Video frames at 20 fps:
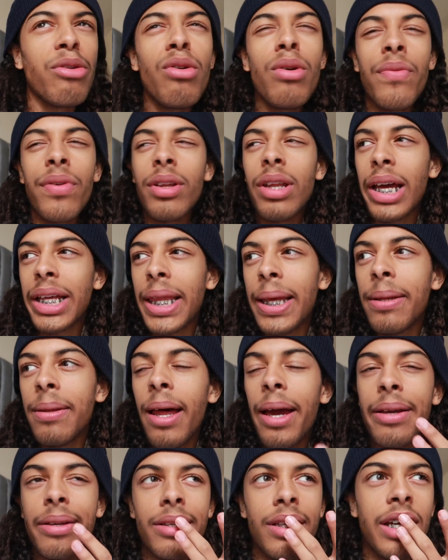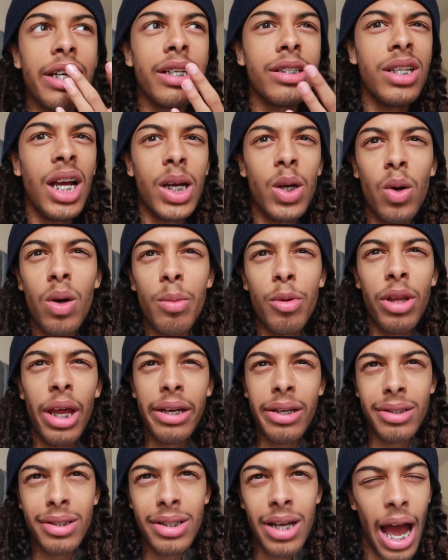you could feel like they like like it's not normal,
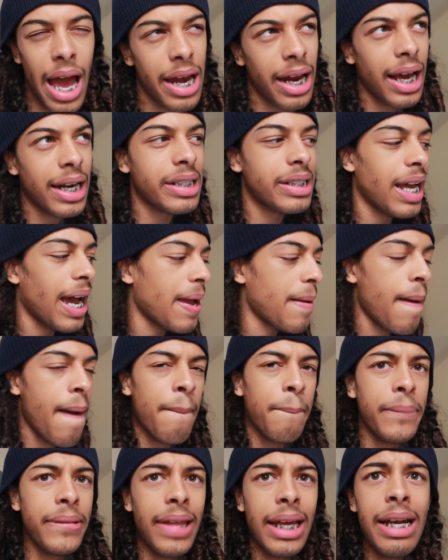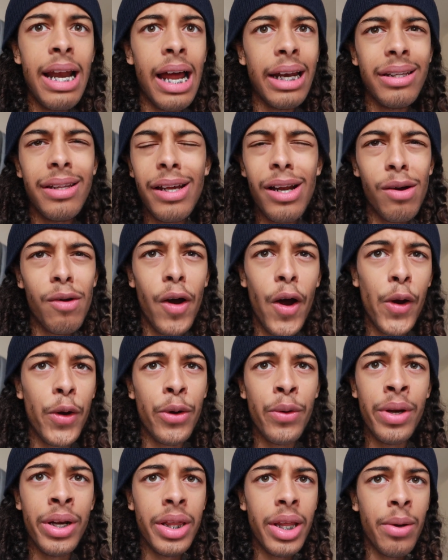like it's tight, kind of tight. But they not they don't hurt
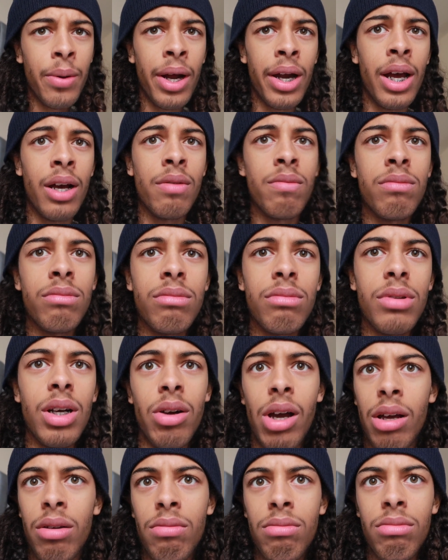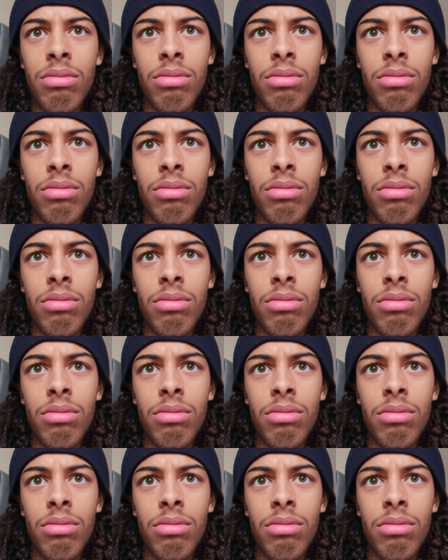or anything right now. Okay.